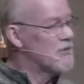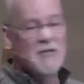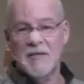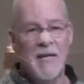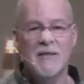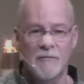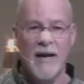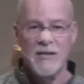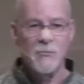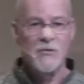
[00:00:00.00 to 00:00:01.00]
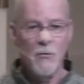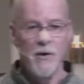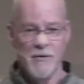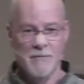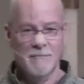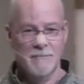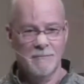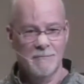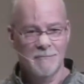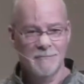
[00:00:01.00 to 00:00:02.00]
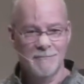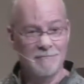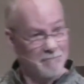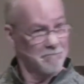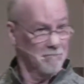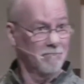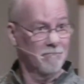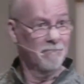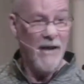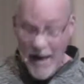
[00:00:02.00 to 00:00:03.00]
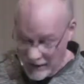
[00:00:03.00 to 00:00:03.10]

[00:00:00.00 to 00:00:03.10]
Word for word: the saint of last resort. Yeah,